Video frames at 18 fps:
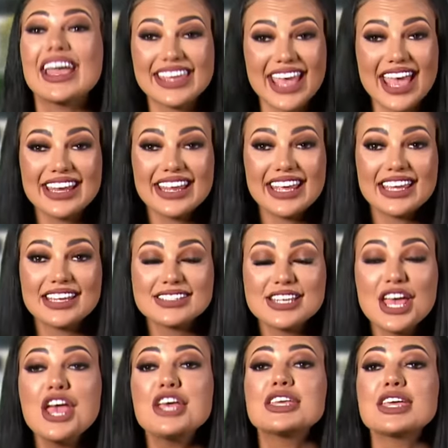I get
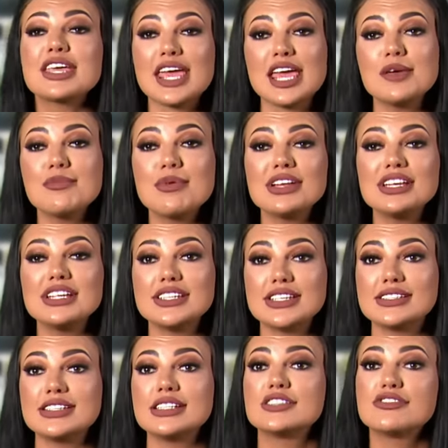it. You're keeping your
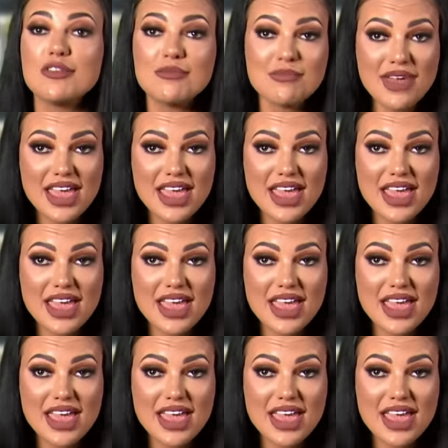distance from